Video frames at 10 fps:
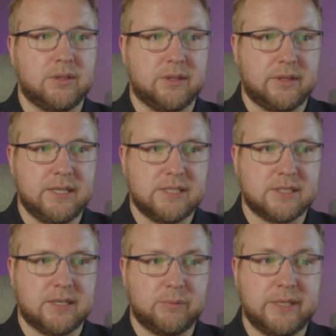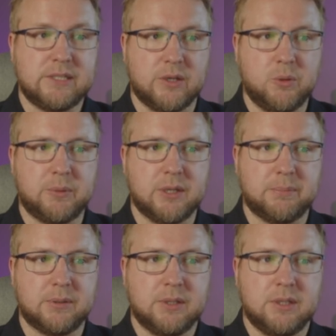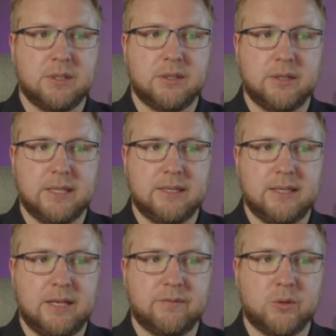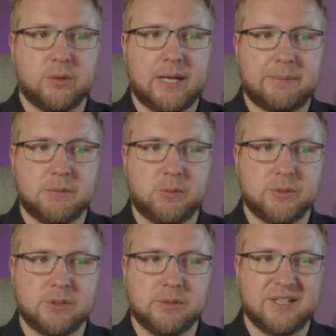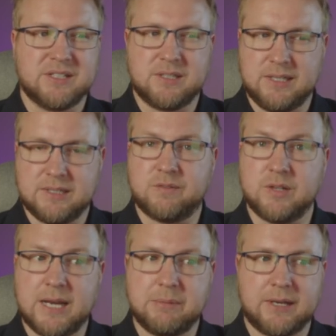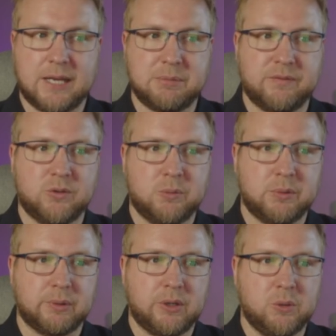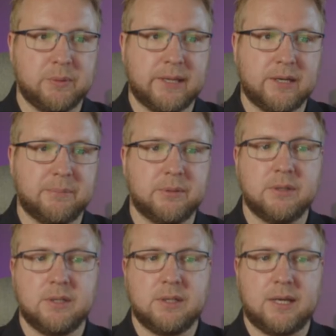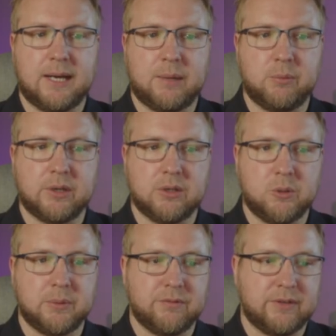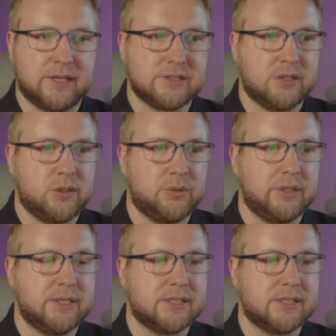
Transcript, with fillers: this, and we need to open up the Invoke-AppDeployToolkit, slightly different name than it had before, but we're going to open that up, and we're going to open it in V S Code in this